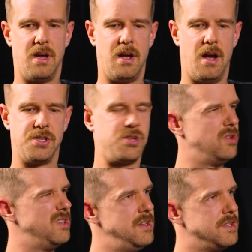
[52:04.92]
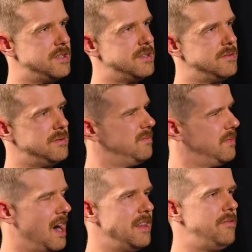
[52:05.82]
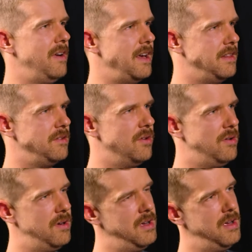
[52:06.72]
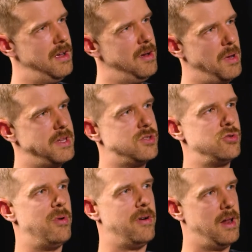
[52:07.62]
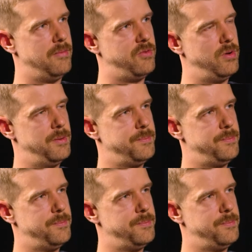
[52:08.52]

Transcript: I started this kind of late, but it's super helpful.